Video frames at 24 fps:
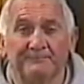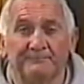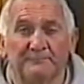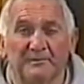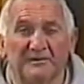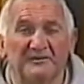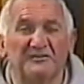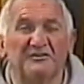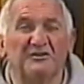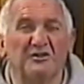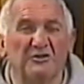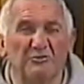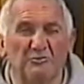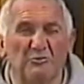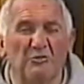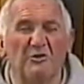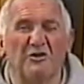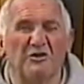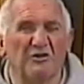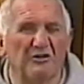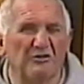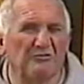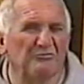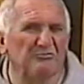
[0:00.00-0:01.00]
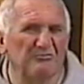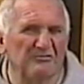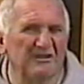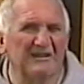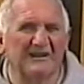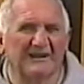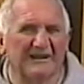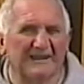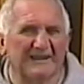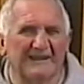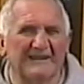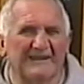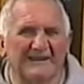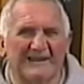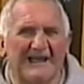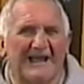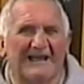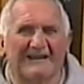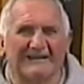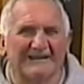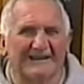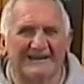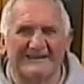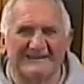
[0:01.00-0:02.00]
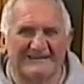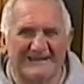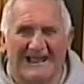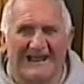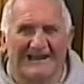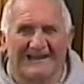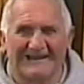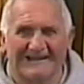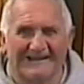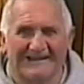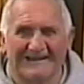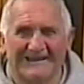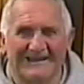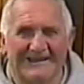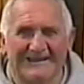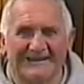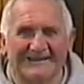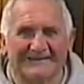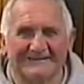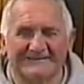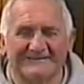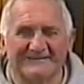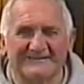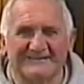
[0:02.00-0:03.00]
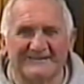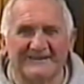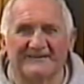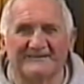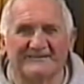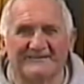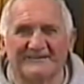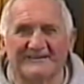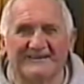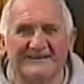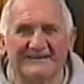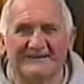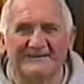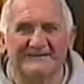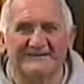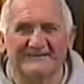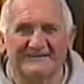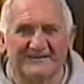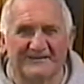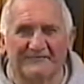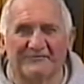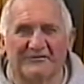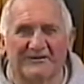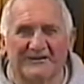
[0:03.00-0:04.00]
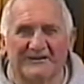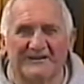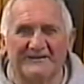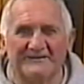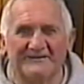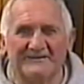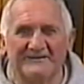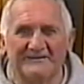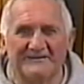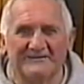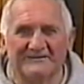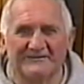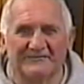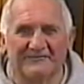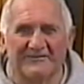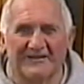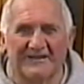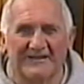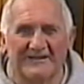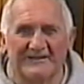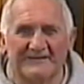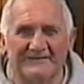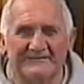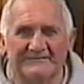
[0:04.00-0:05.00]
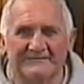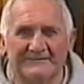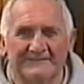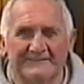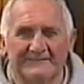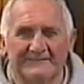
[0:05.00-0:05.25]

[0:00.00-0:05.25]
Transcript: But you were really an ugly duckling at 16, 17 years of age.